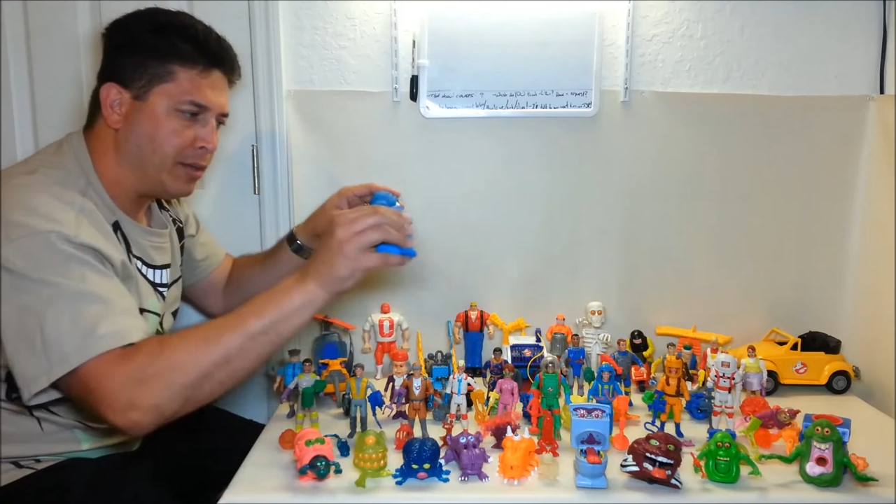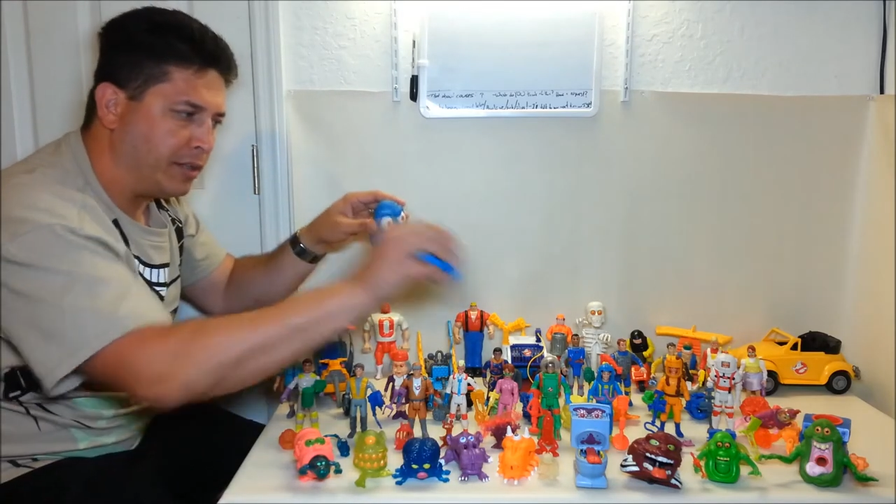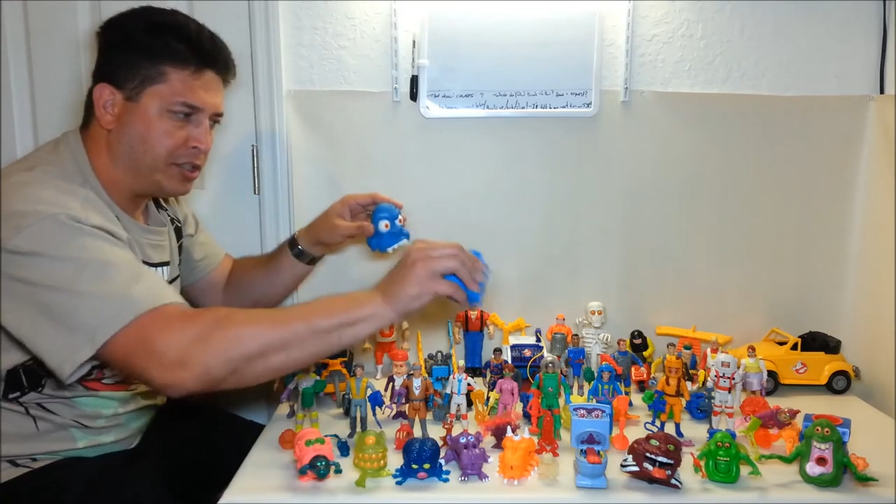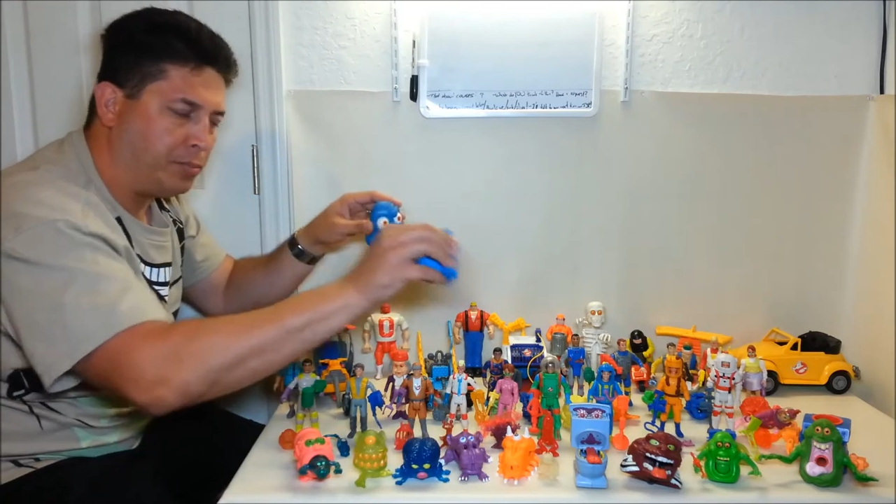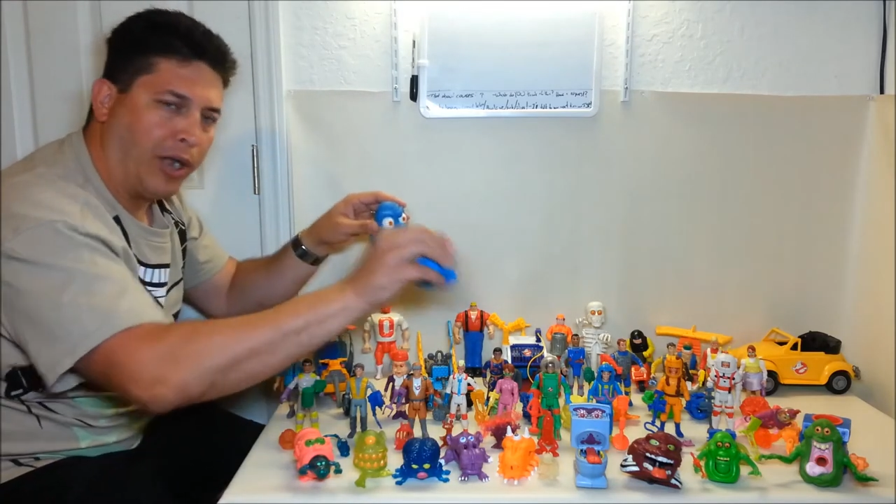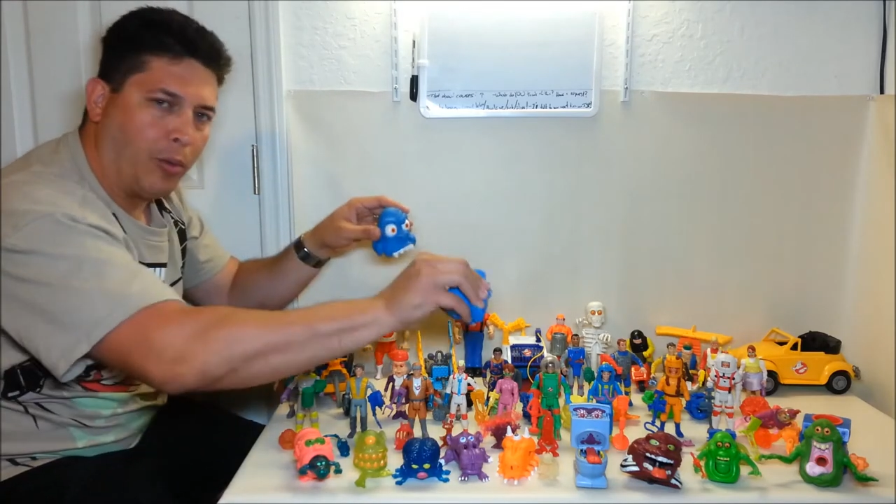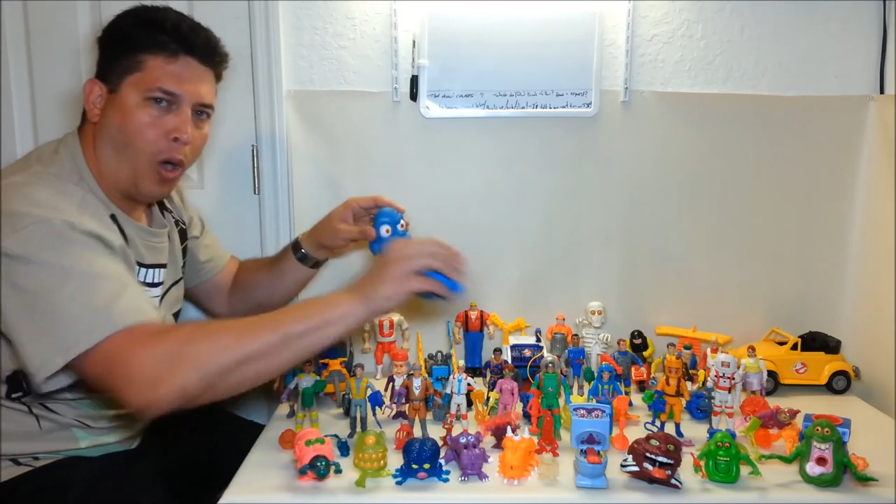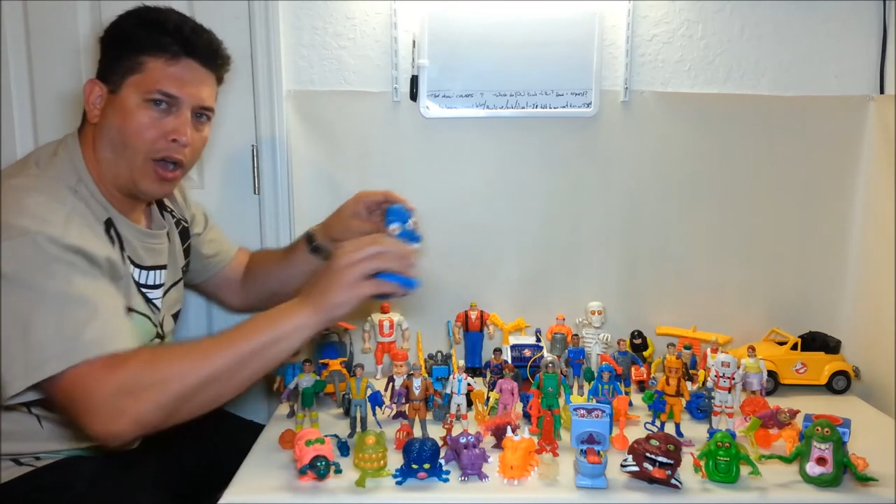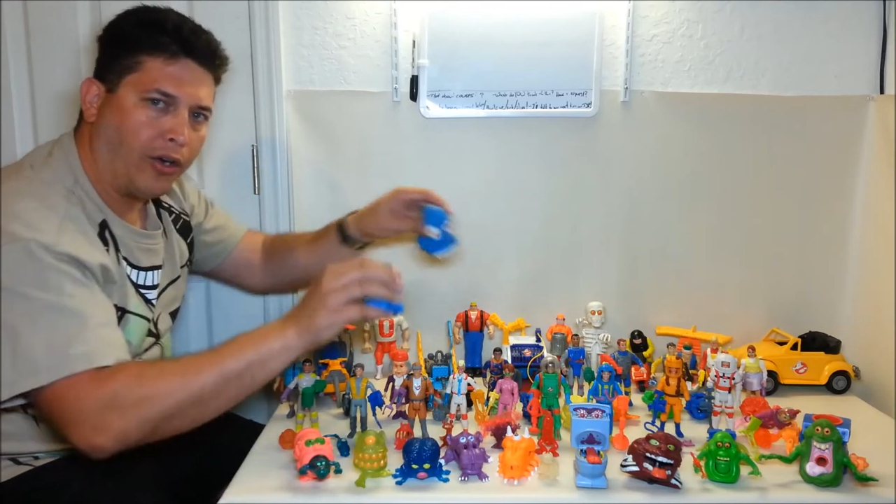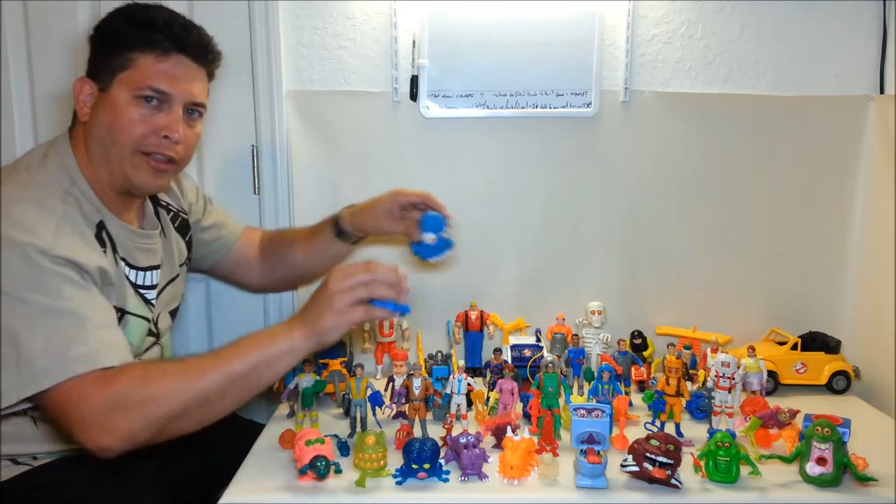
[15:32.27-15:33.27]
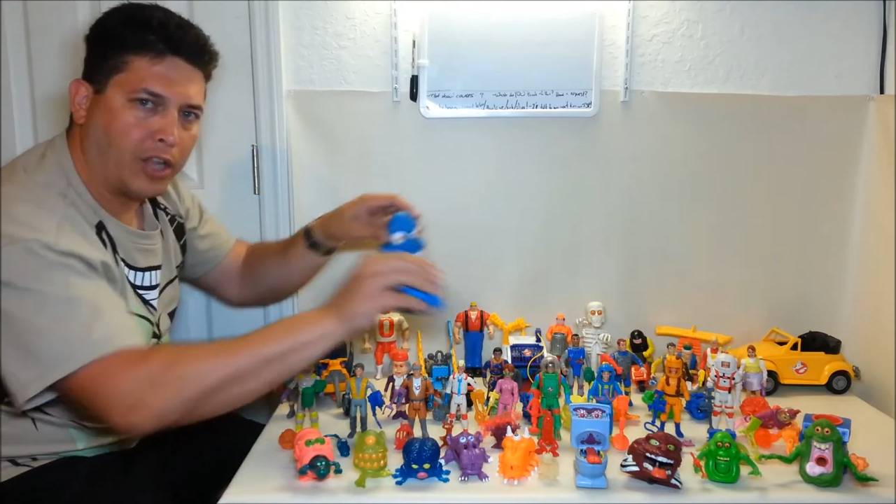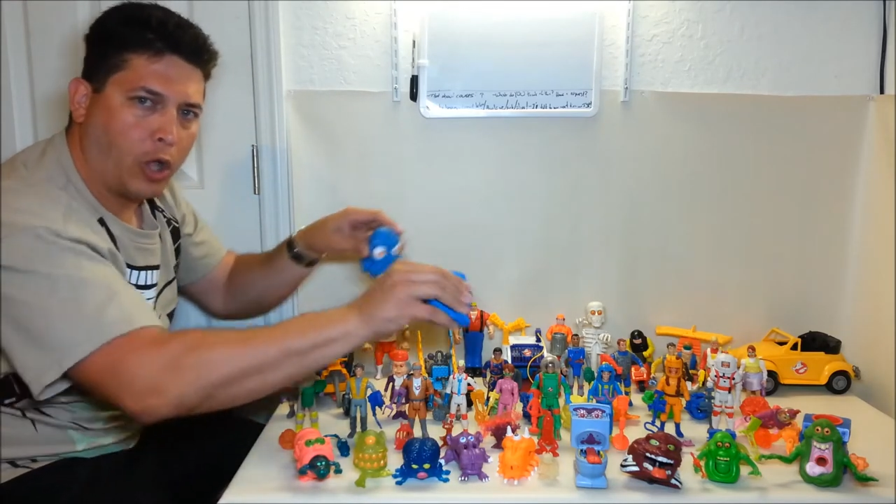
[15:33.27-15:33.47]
them and spray water at the